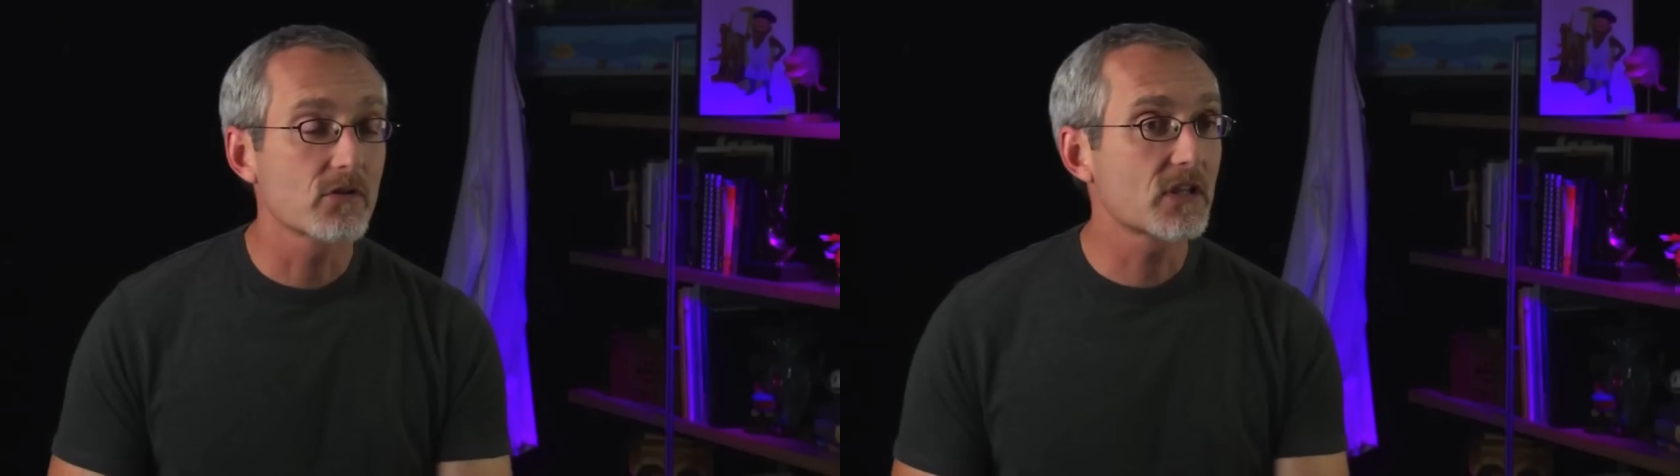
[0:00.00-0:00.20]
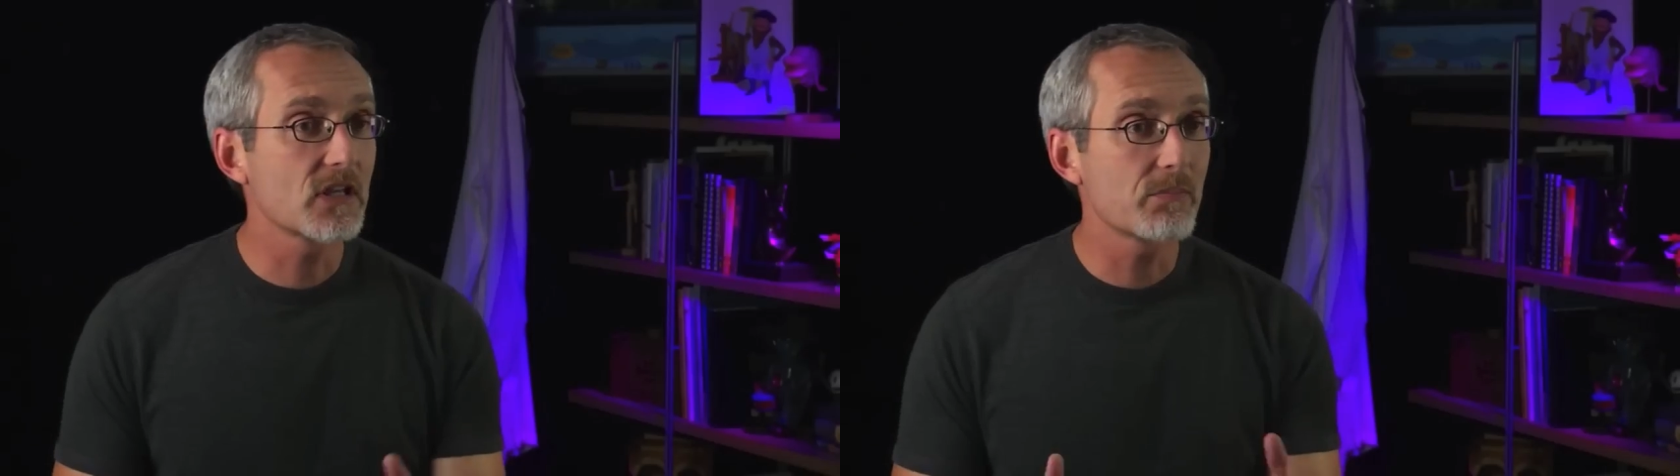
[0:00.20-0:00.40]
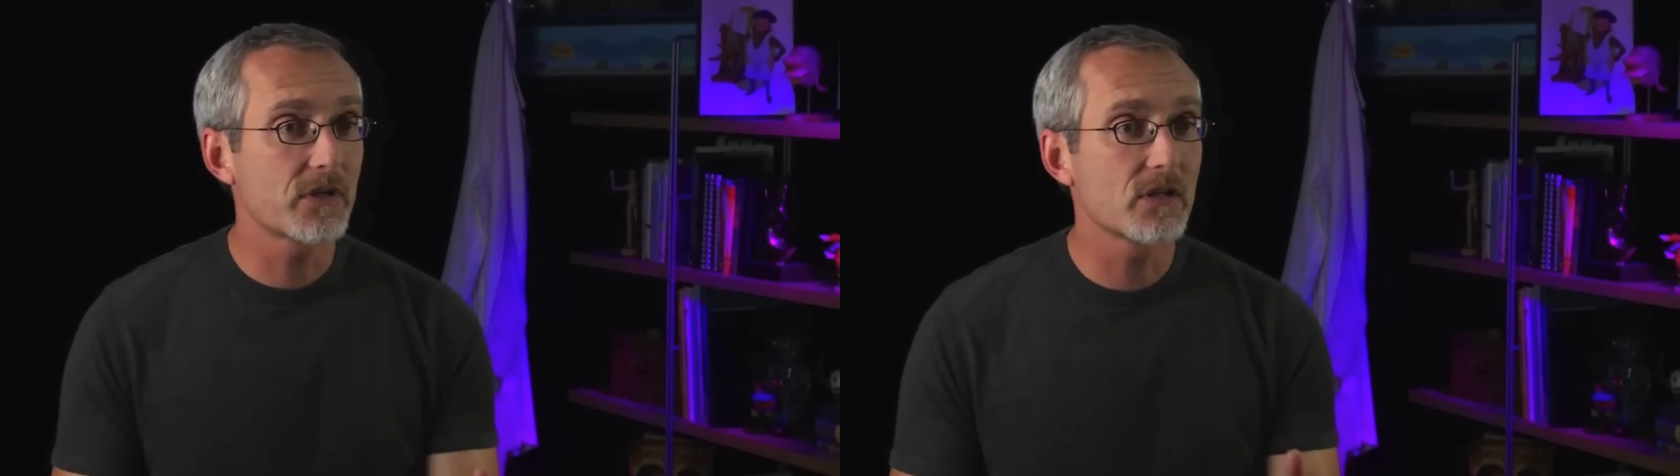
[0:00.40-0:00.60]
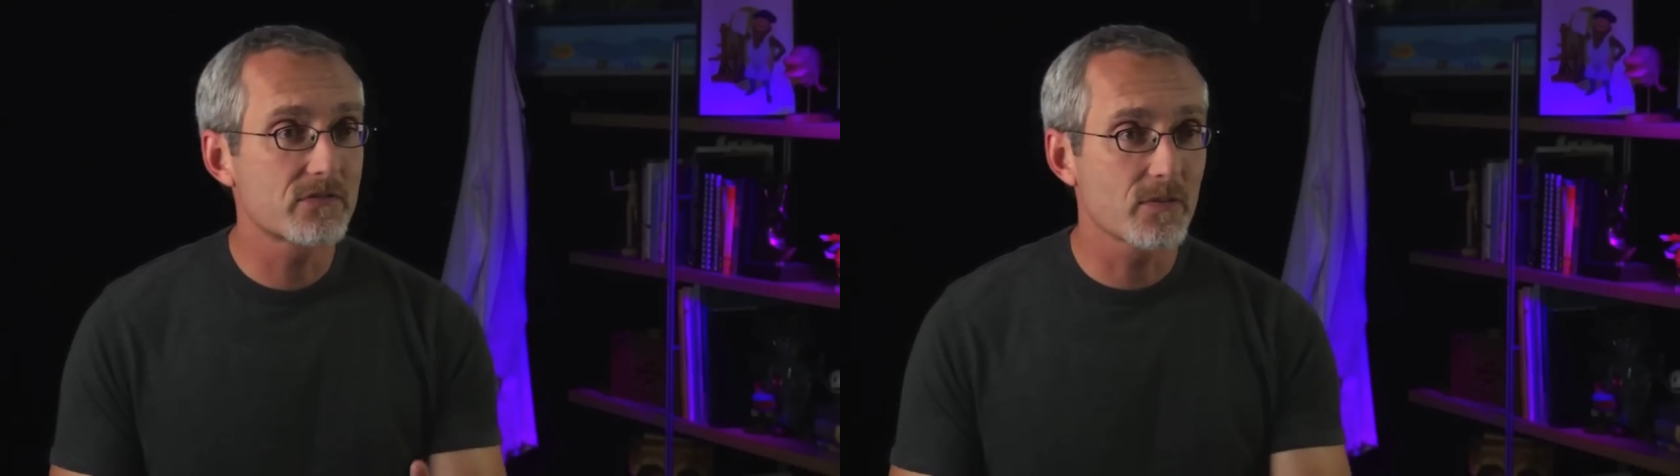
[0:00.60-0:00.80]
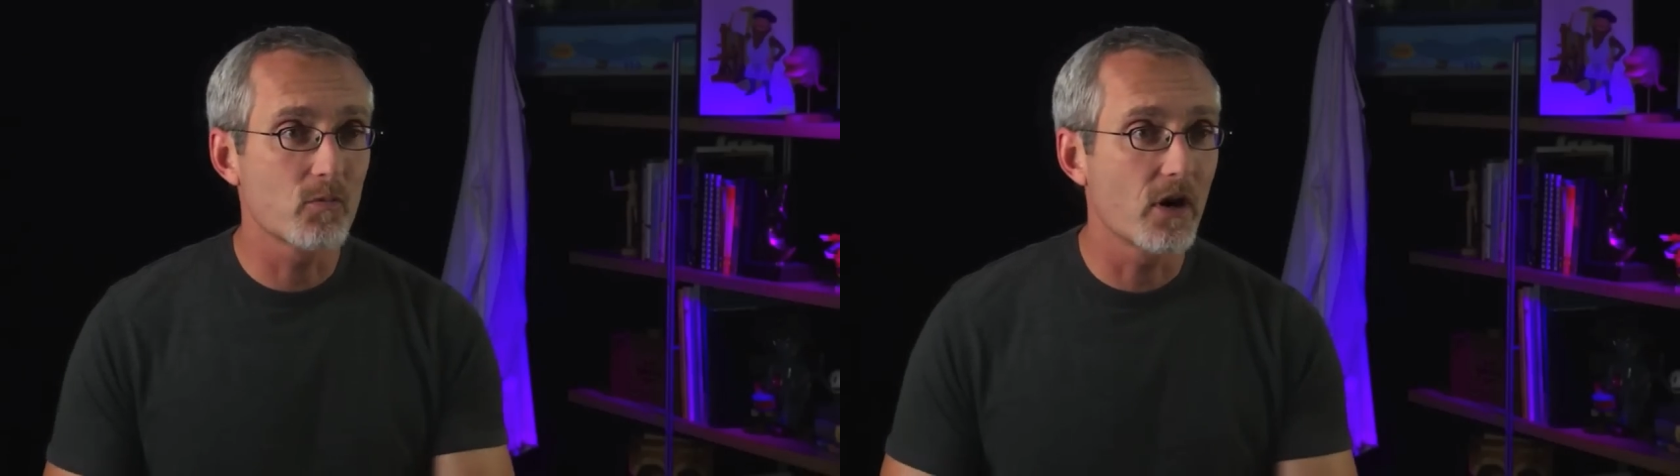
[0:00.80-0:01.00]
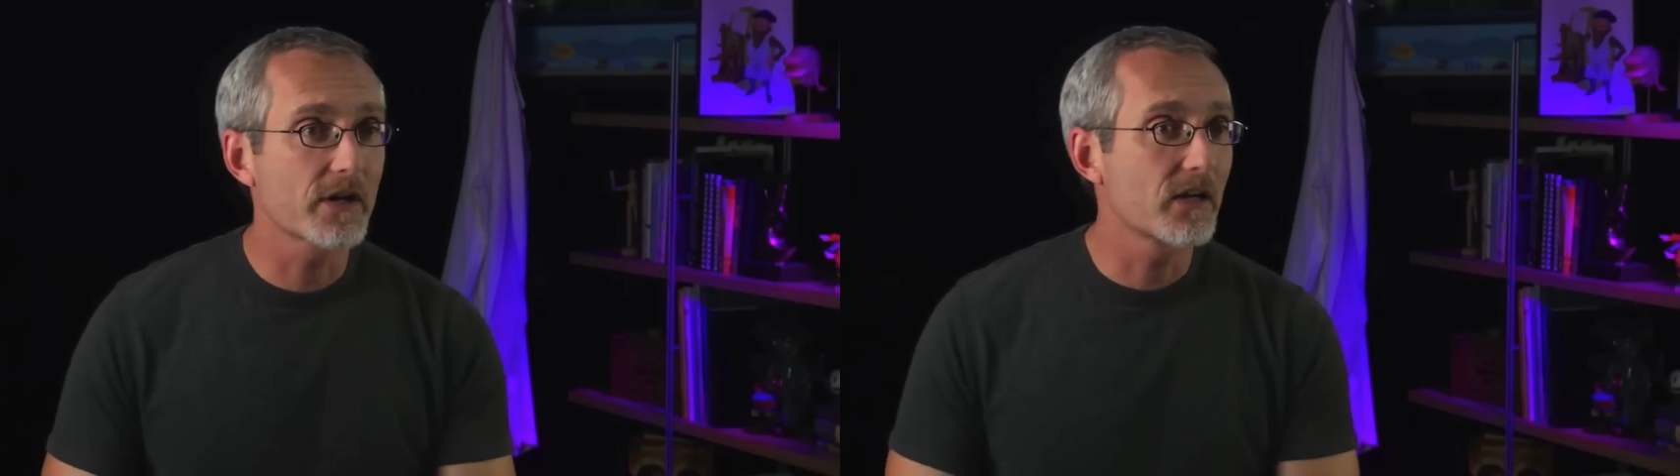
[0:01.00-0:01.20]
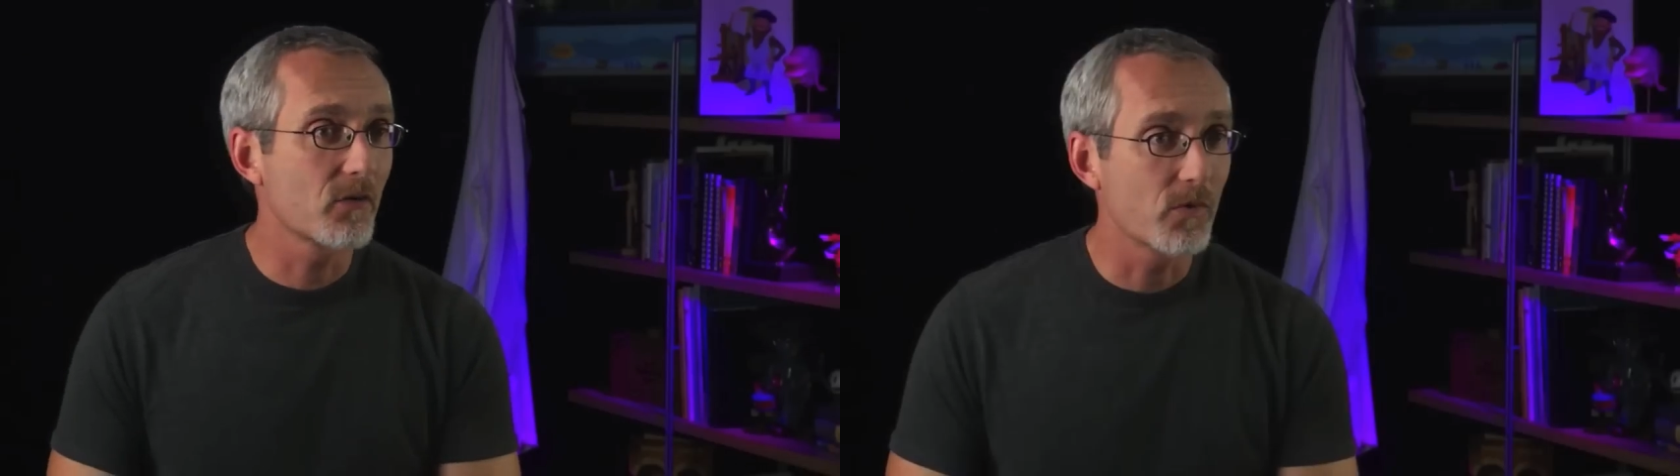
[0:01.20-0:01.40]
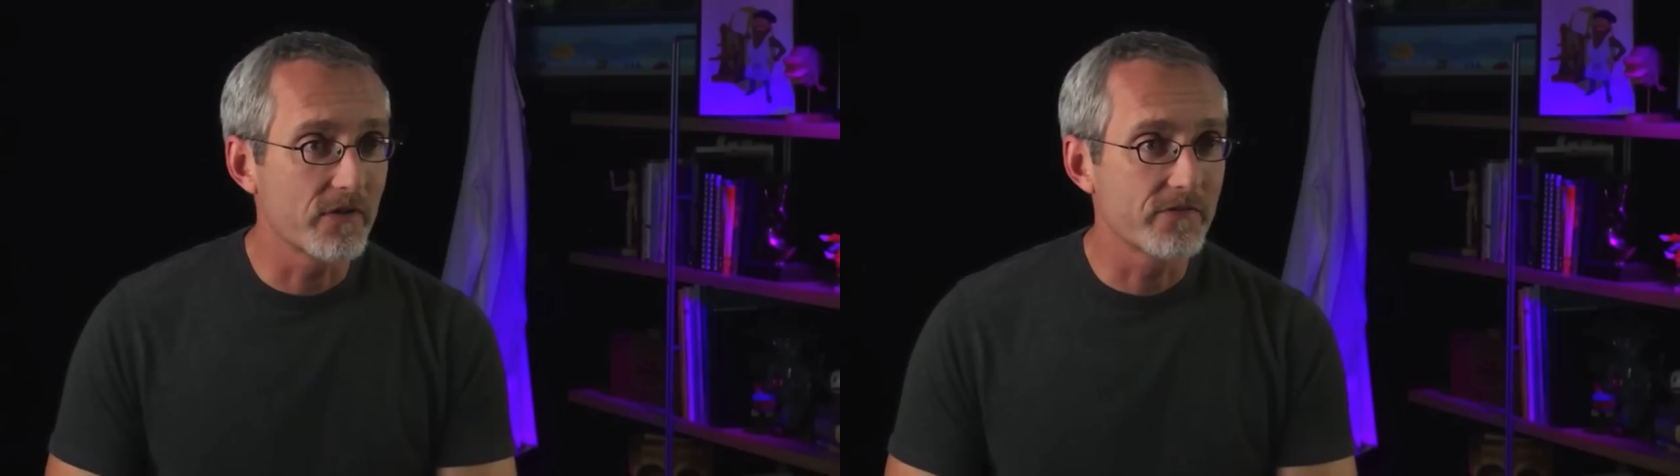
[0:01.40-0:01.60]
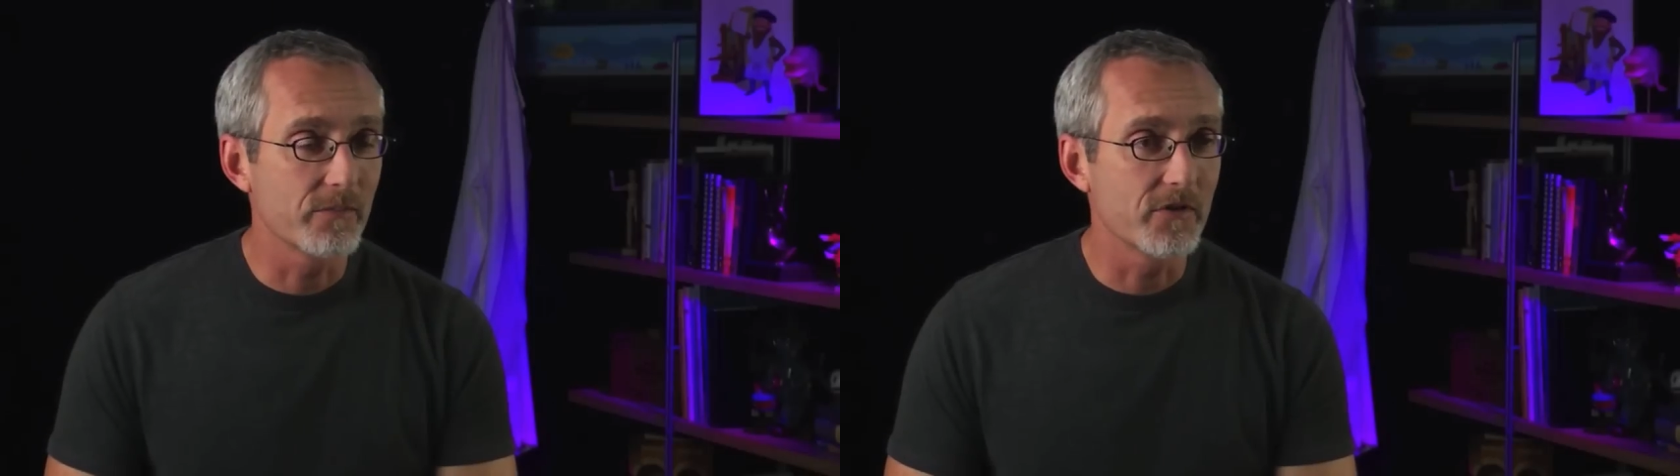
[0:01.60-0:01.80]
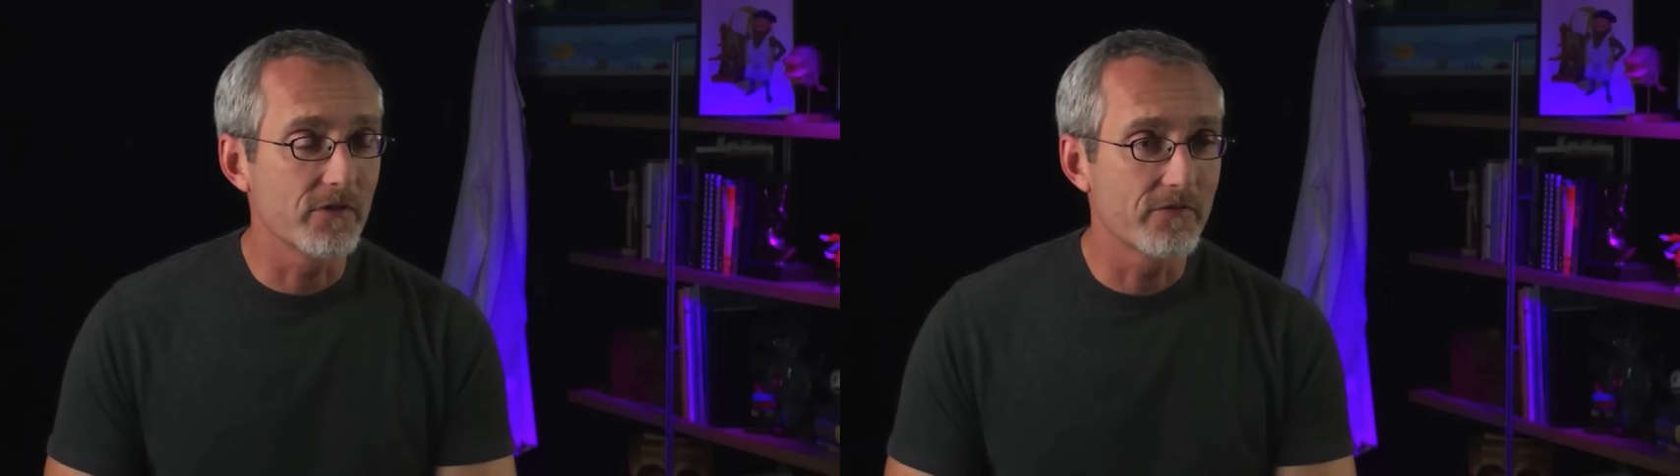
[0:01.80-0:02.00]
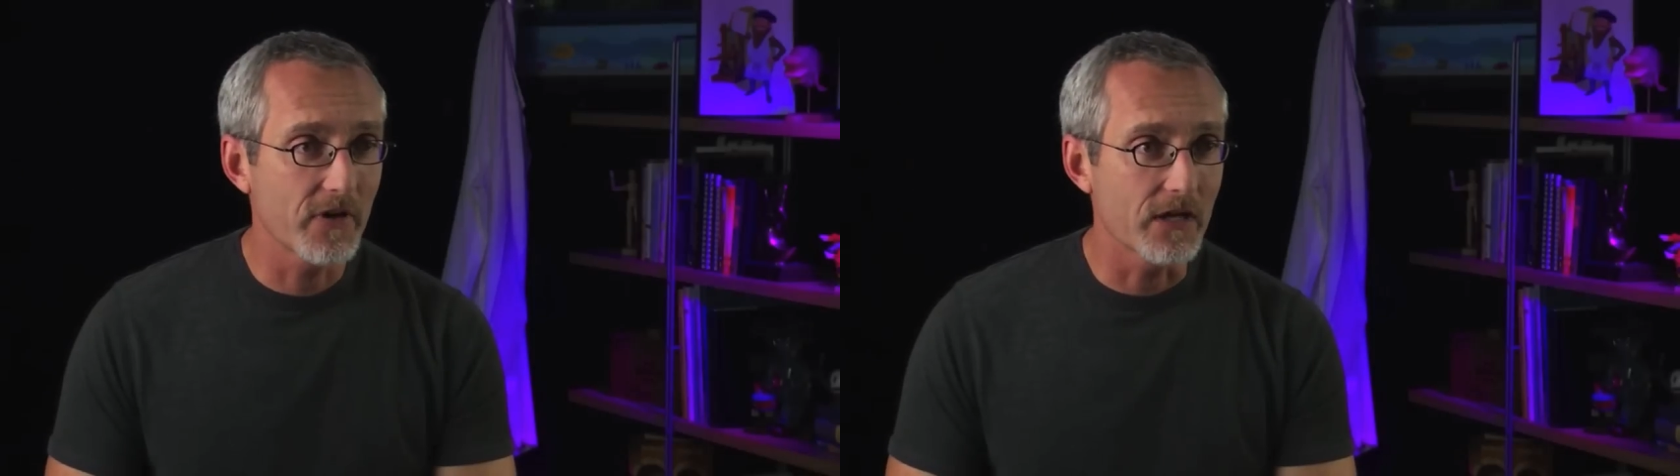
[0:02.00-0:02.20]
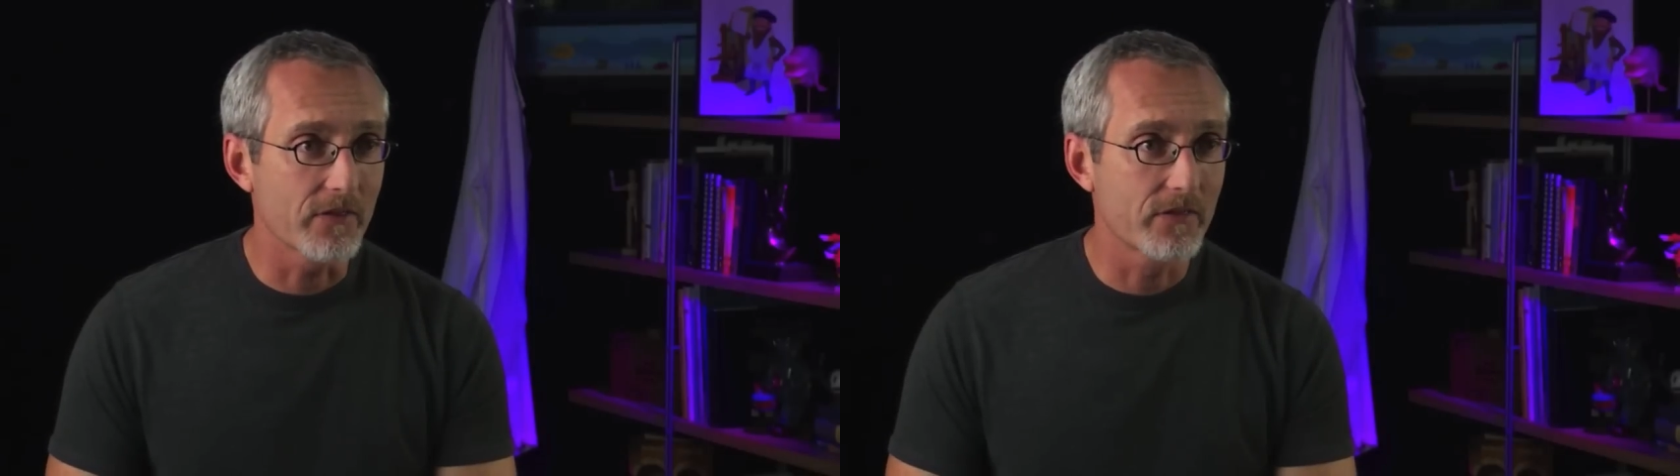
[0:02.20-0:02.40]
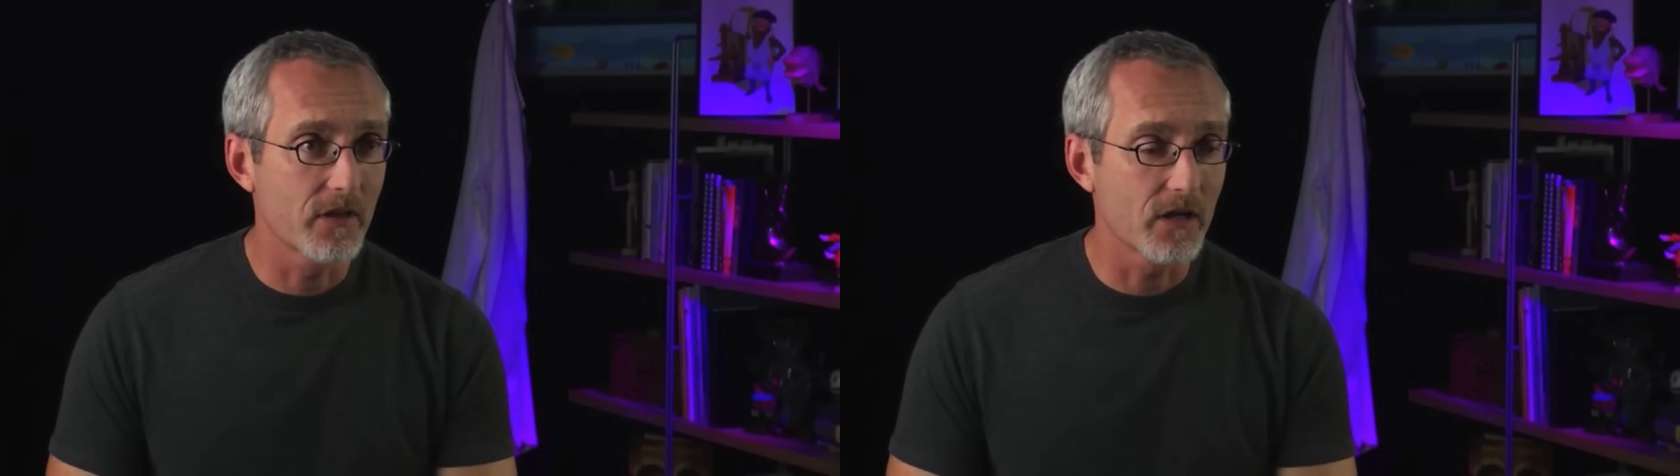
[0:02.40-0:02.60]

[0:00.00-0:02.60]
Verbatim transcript: to keep kids from walking away from their faith,